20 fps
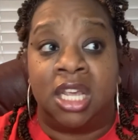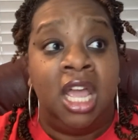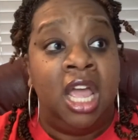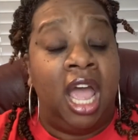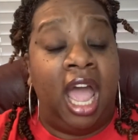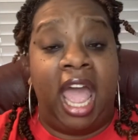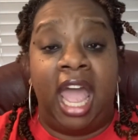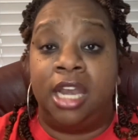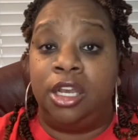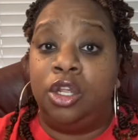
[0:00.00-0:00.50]

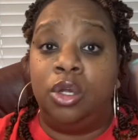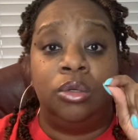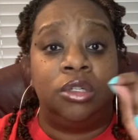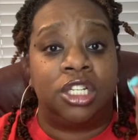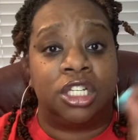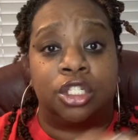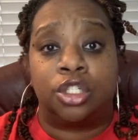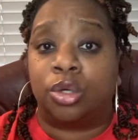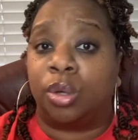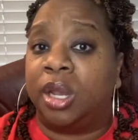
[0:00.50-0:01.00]
And you
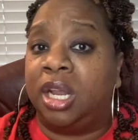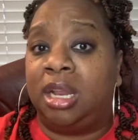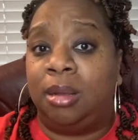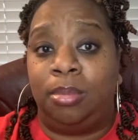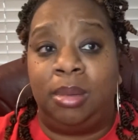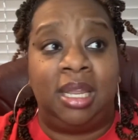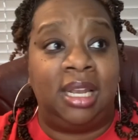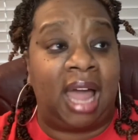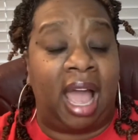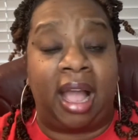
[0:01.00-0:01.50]
just treating
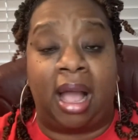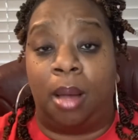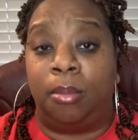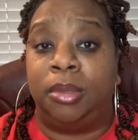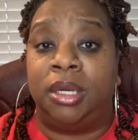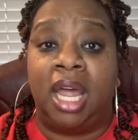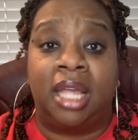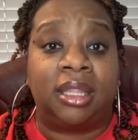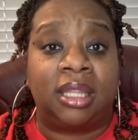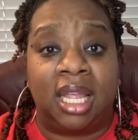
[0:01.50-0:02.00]
me like
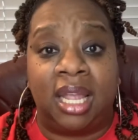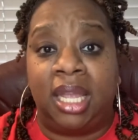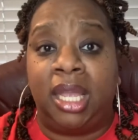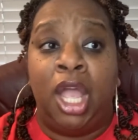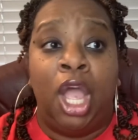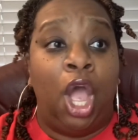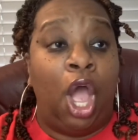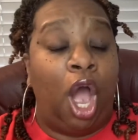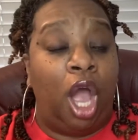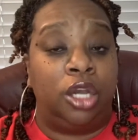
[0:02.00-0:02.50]
I'm nothing,
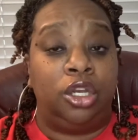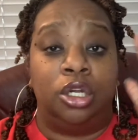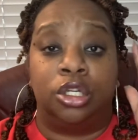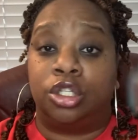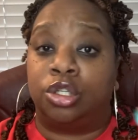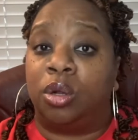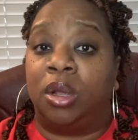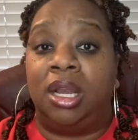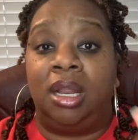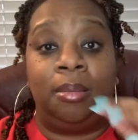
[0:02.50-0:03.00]
and you're
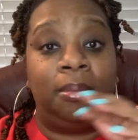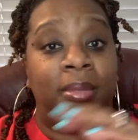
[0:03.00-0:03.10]
treating me